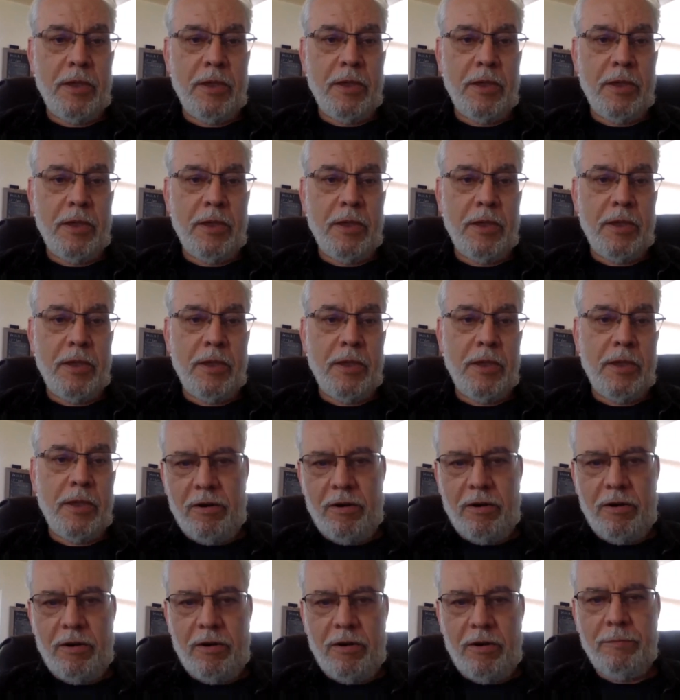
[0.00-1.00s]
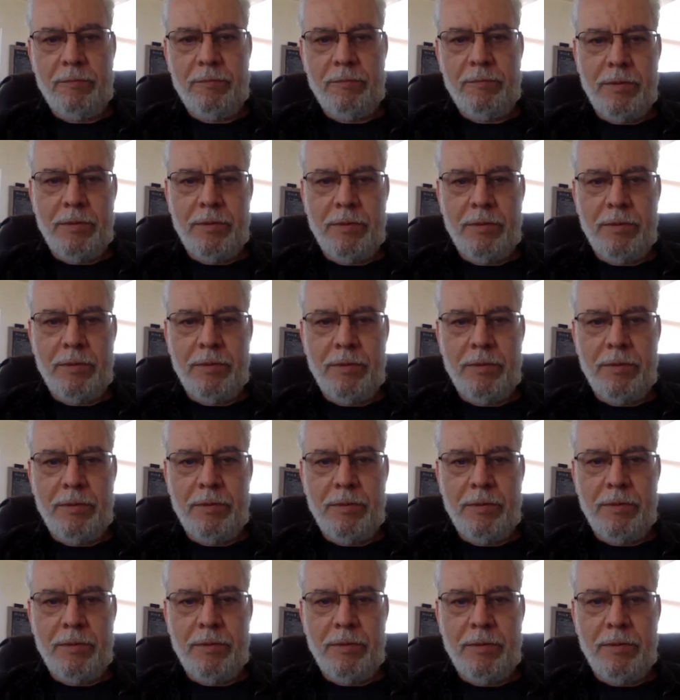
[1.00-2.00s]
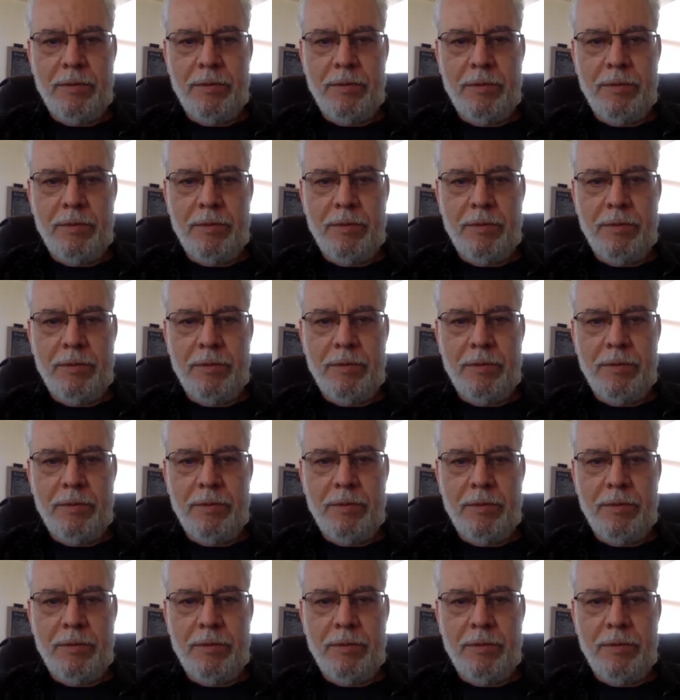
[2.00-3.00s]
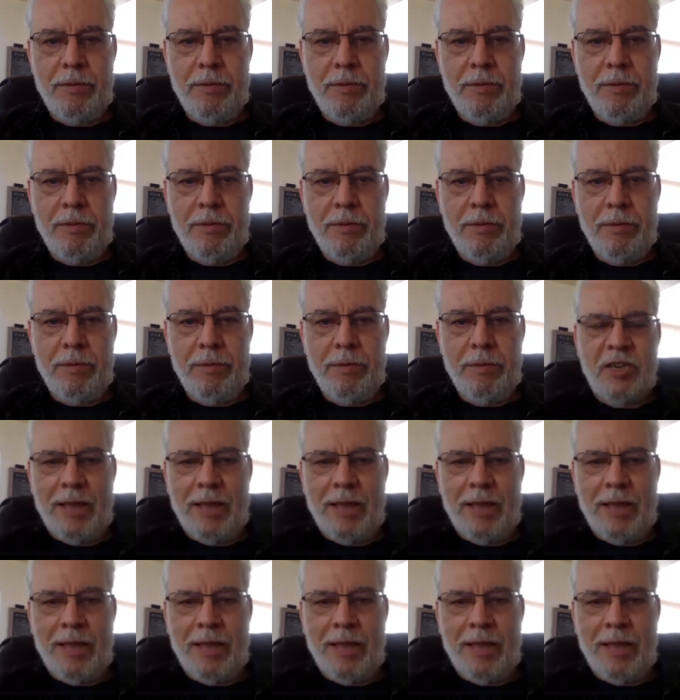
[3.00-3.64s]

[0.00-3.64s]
find themselves essentially in the same element.